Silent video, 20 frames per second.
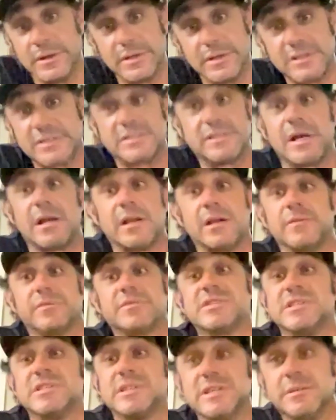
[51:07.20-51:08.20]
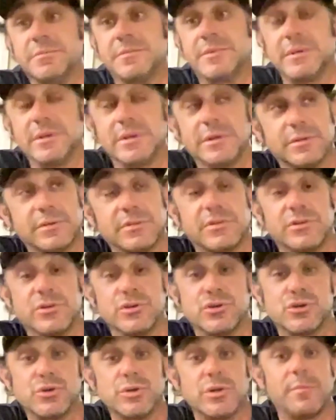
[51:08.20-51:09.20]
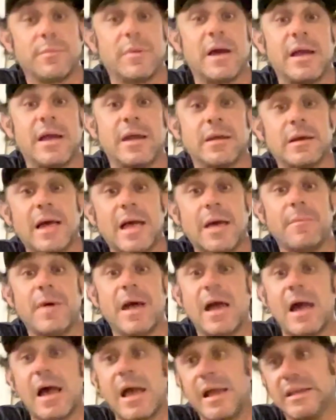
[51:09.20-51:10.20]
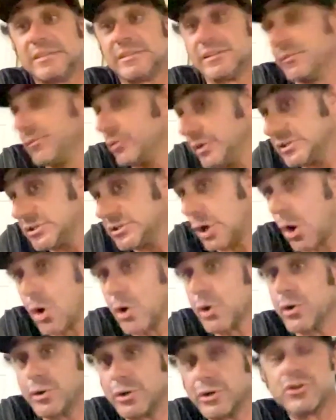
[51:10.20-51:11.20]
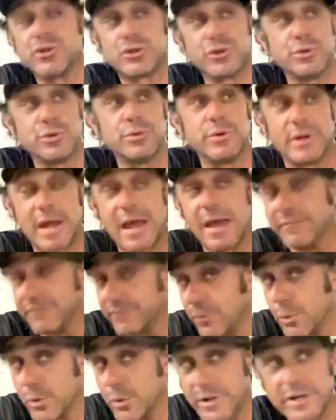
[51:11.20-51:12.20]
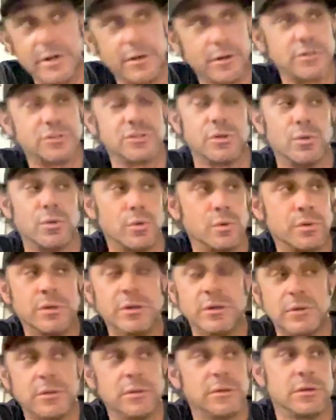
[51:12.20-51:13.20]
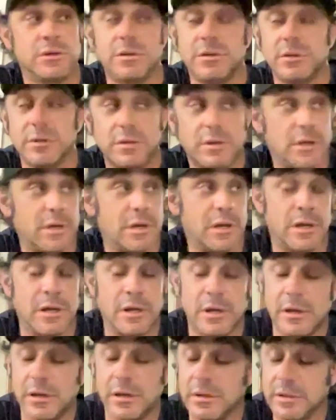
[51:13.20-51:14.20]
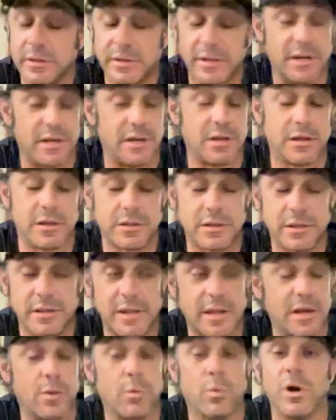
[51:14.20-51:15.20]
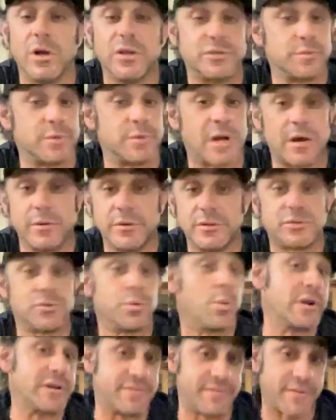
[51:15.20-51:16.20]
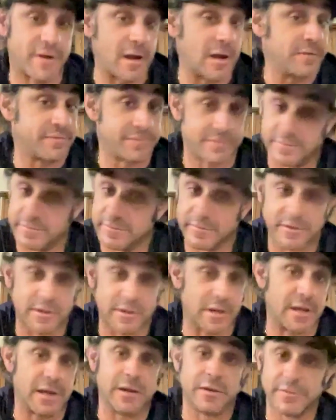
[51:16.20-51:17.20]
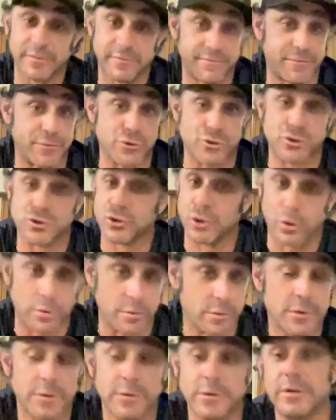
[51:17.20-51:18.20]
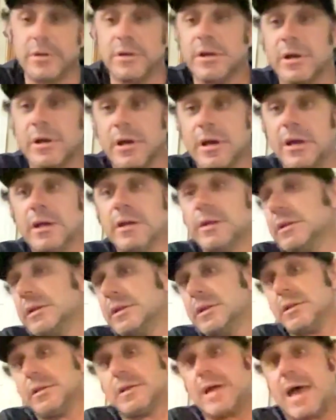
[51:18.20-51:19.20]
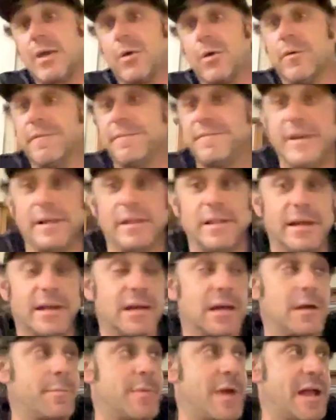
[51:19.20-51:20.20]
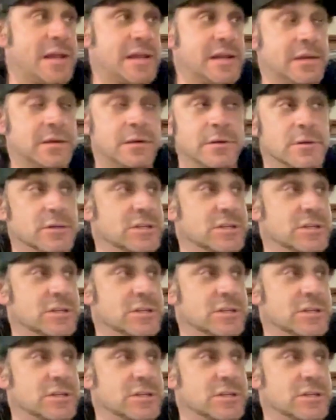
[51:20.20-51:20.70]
It's not enough sleep to shoot at my highest level. It's harder to shoot at 40 years old than it was when I was 25. Okay, for sure. Uh, I don't feel like I'm any